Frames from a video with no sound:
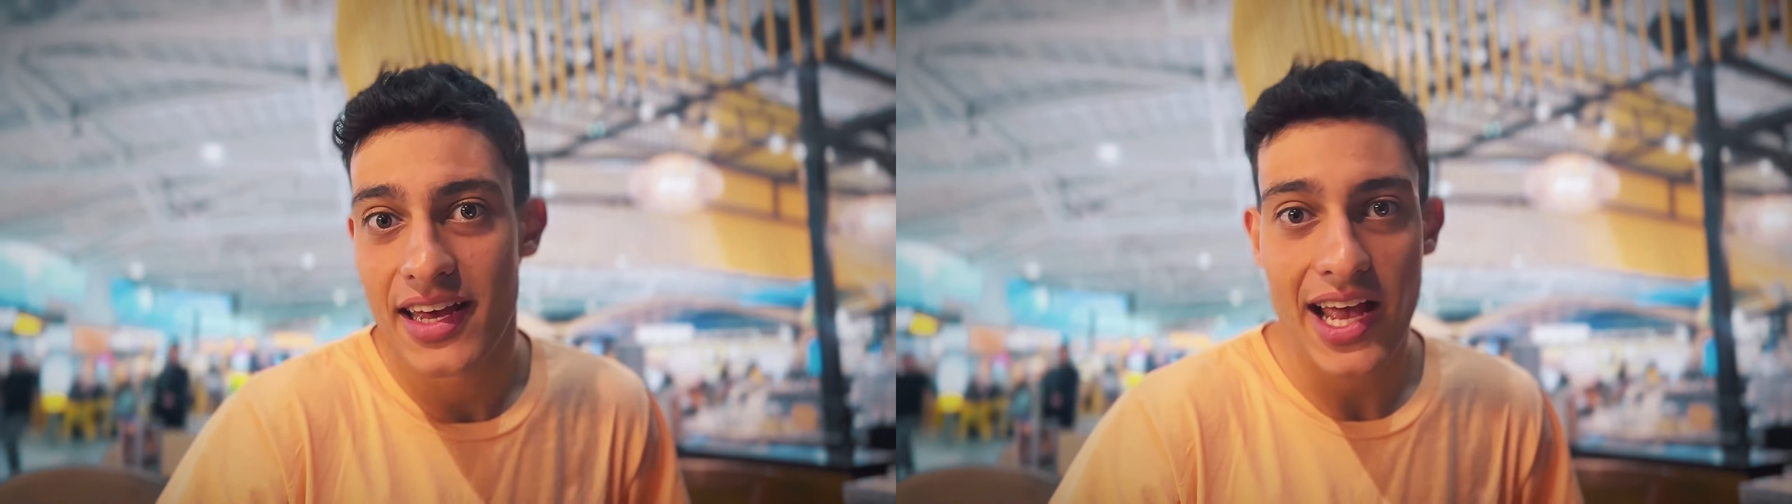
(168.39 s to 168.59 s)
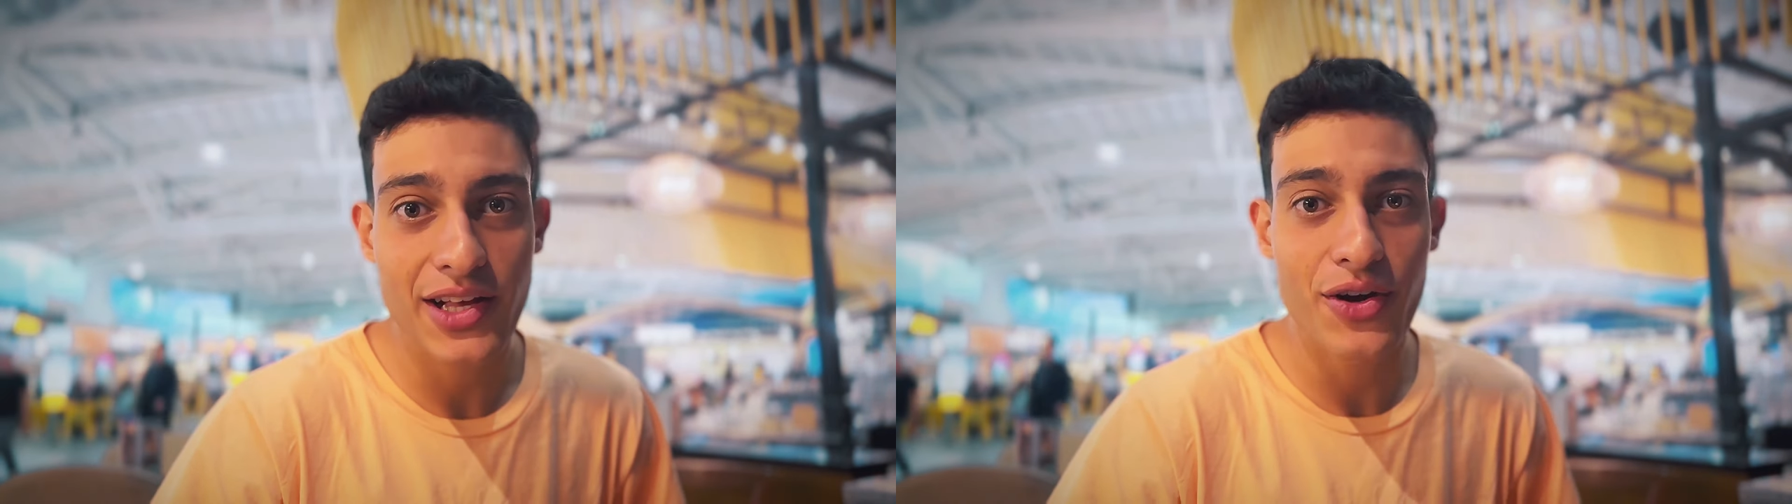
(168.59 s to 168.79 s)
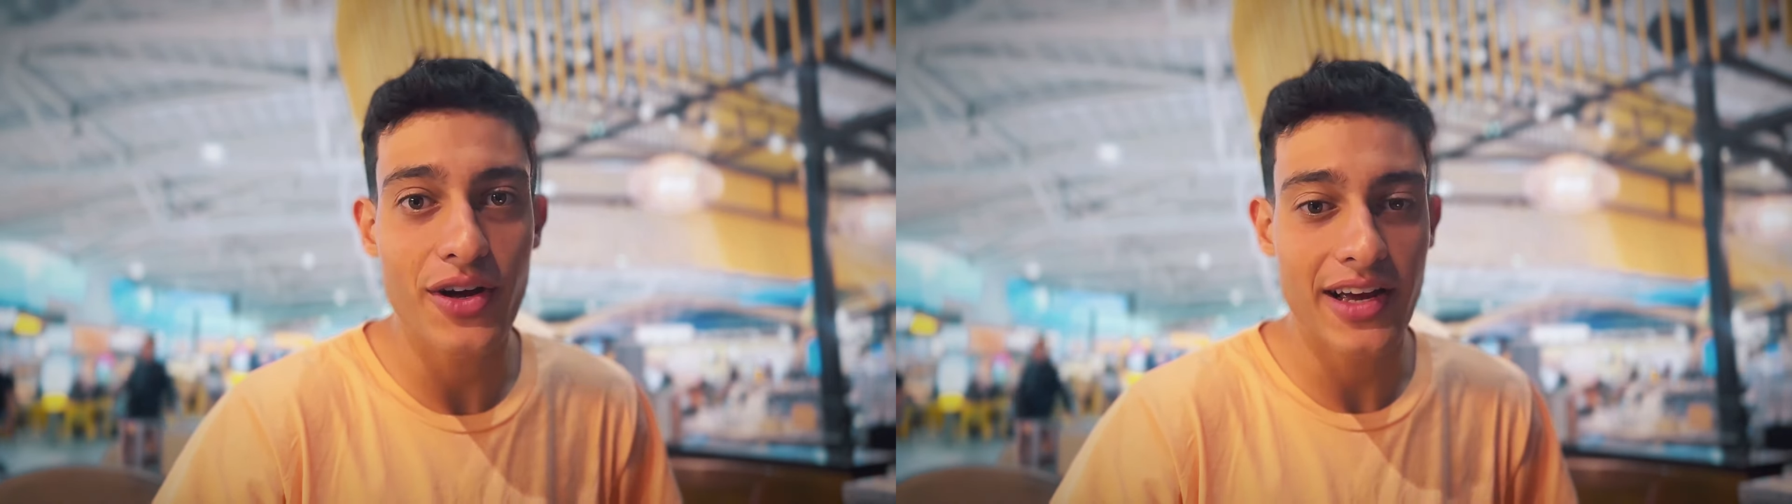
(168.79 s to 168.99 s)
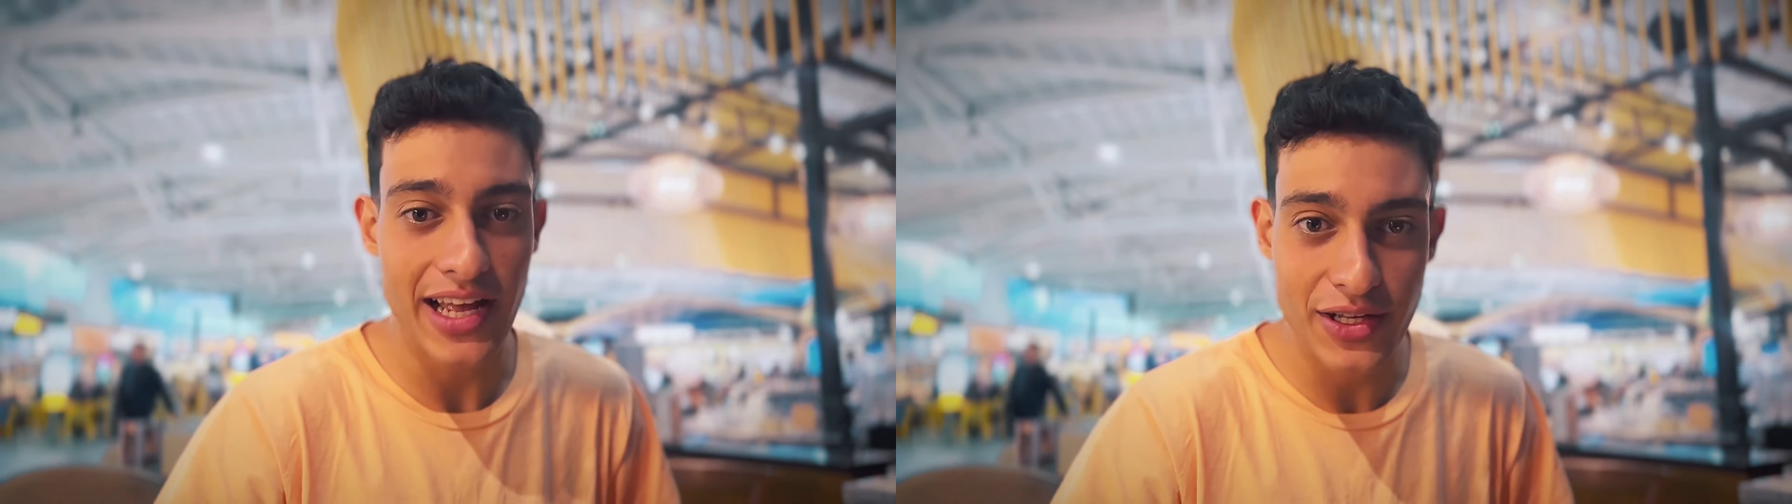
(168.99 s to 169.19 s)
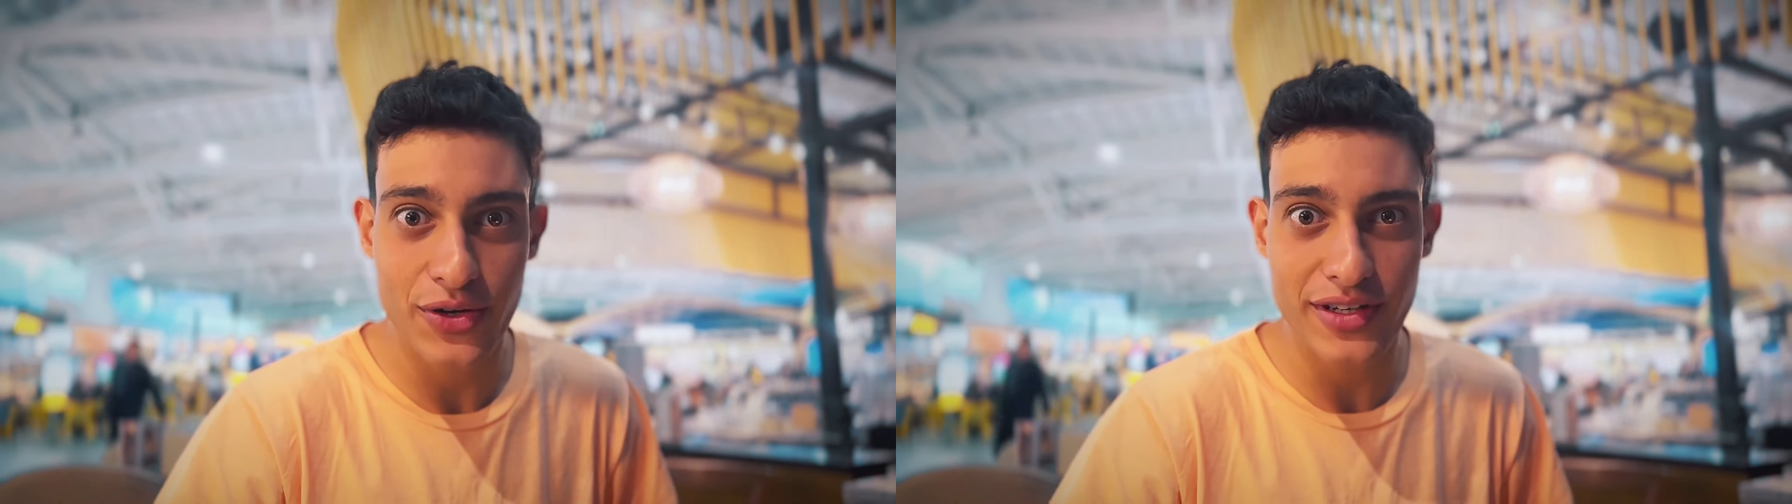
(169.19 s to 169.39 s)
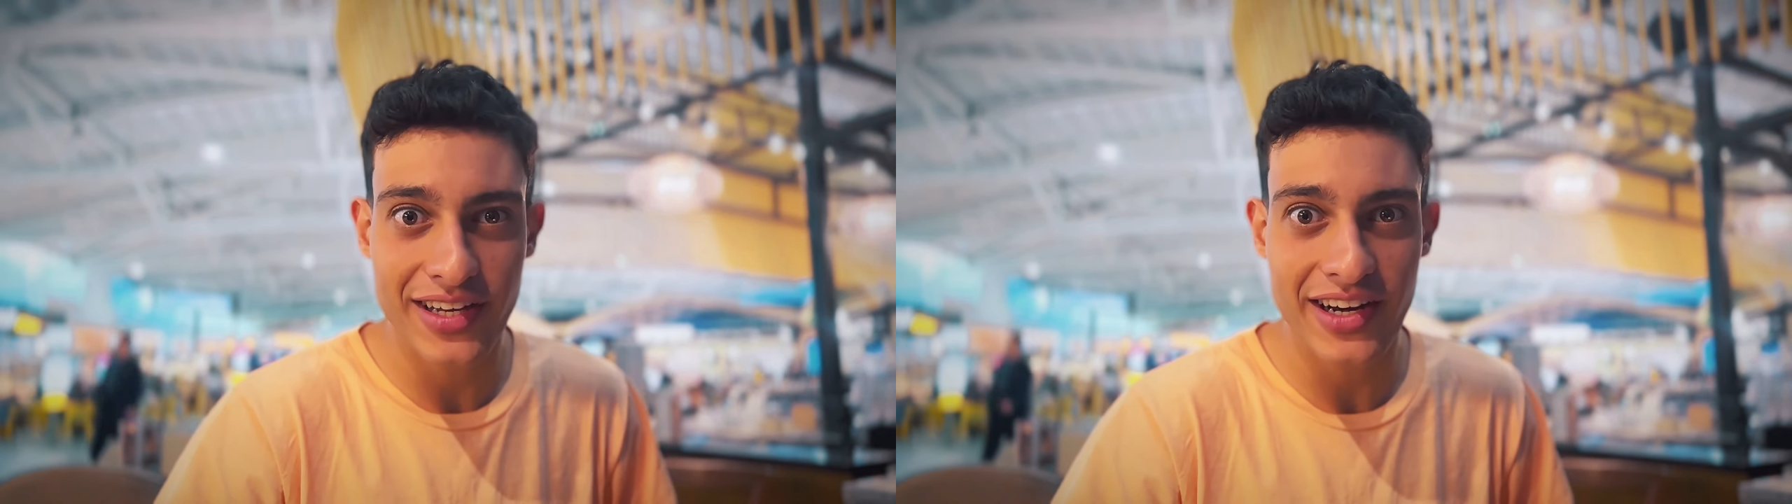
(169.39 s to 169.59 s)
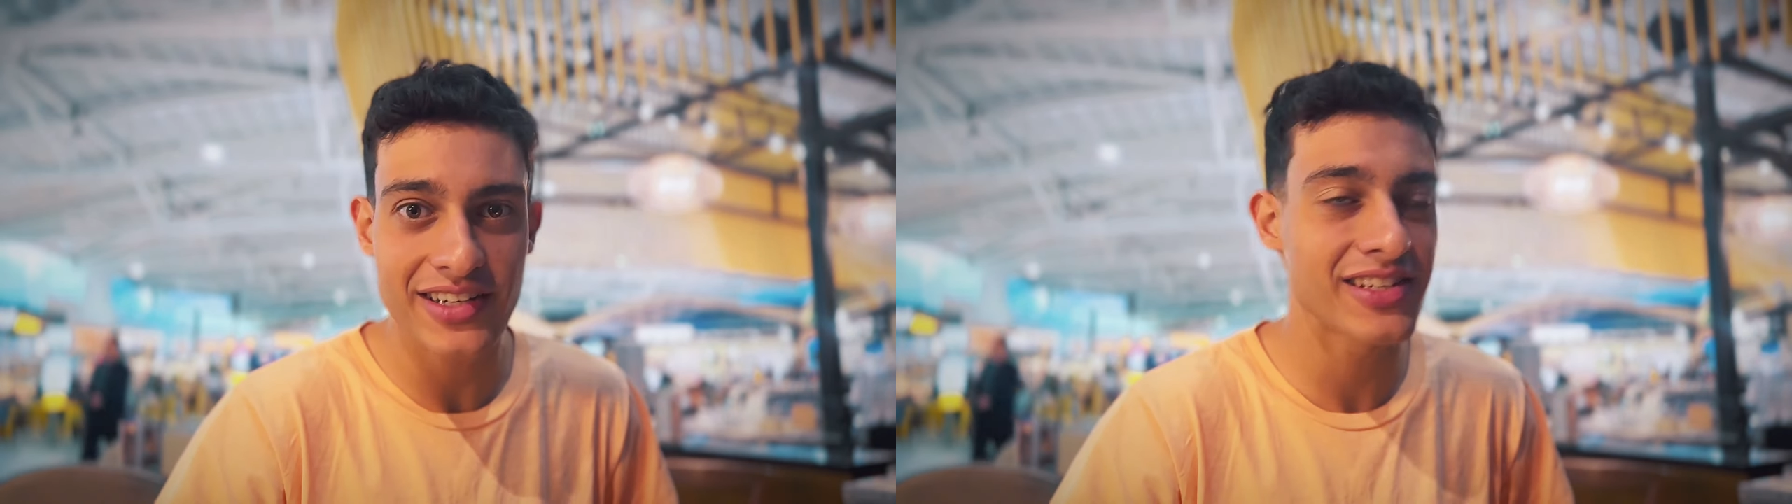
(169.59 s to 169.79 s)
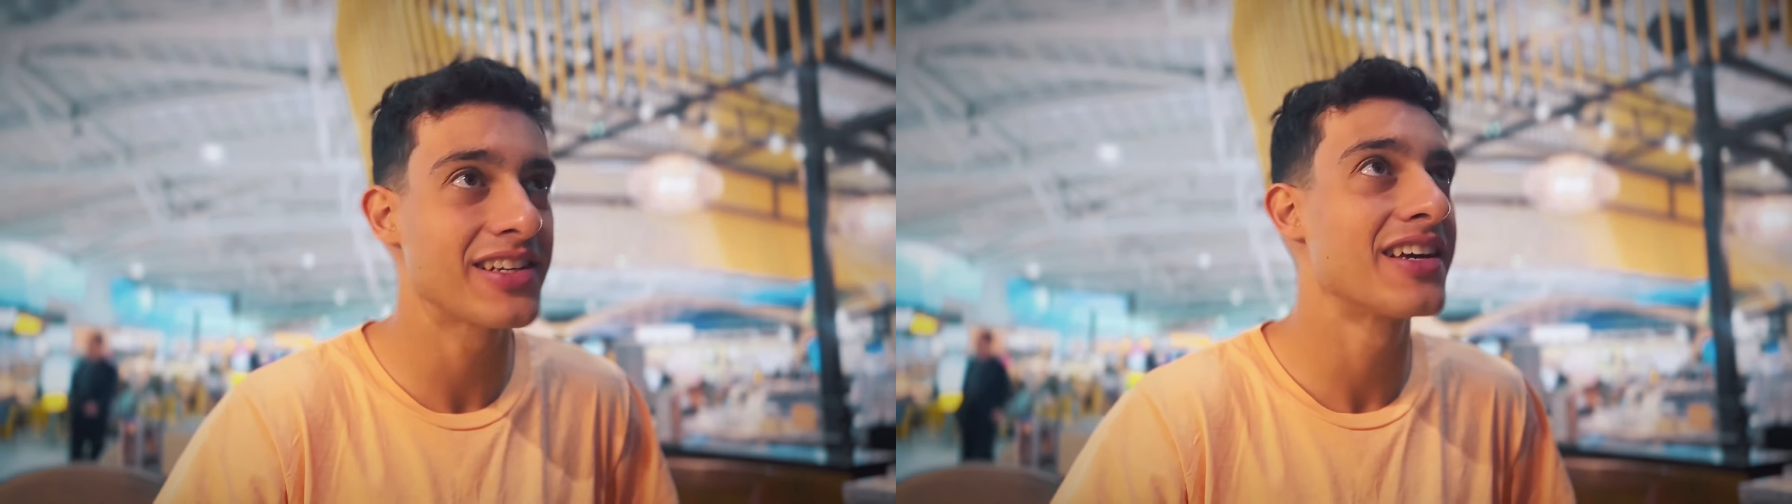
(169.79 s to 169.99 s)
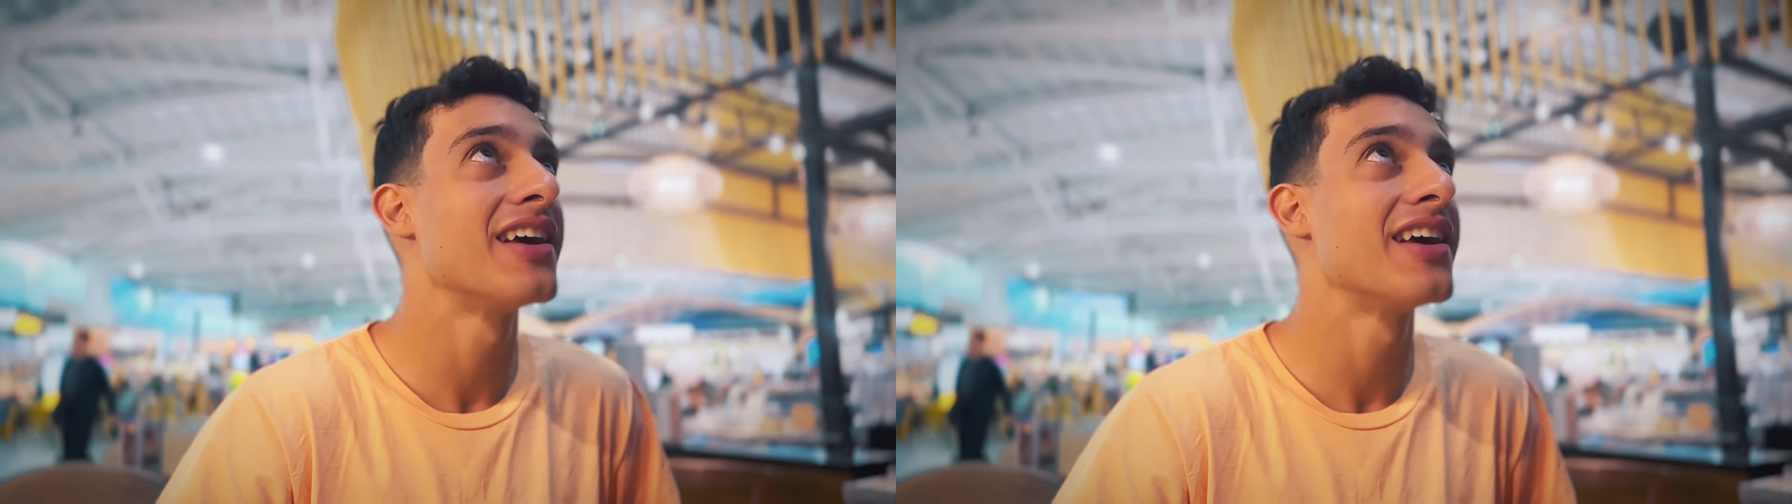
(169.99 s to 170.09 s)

headquarters.